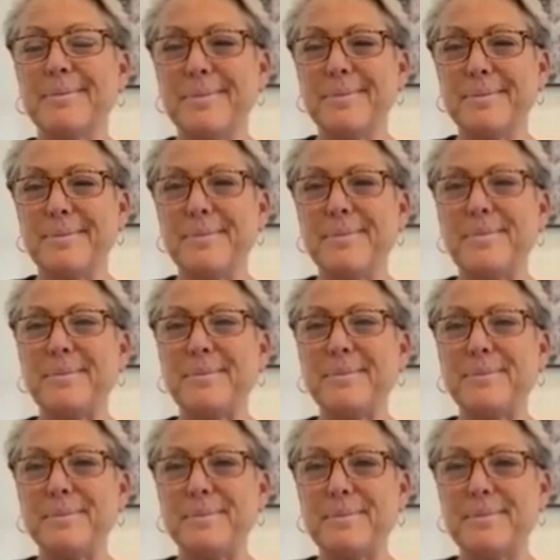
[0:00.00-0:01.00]

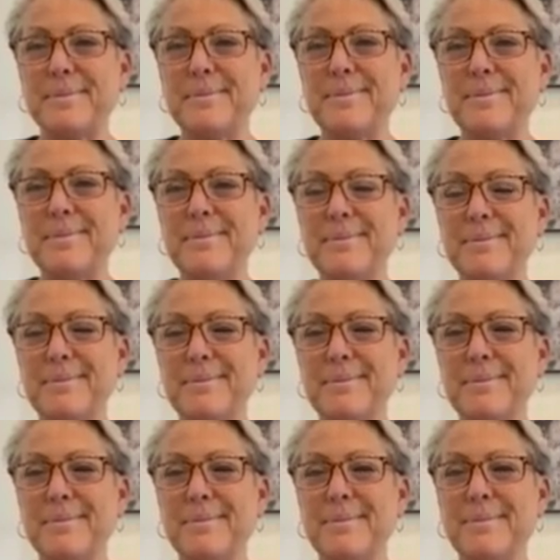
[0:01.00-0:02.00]

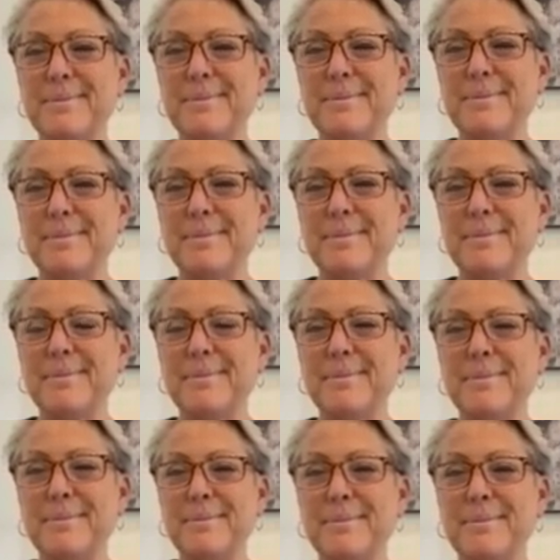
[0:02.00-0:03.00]

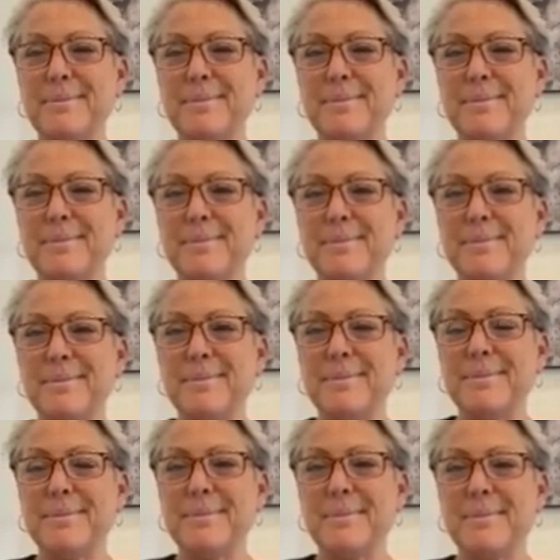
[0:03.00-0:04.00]
(not speaking)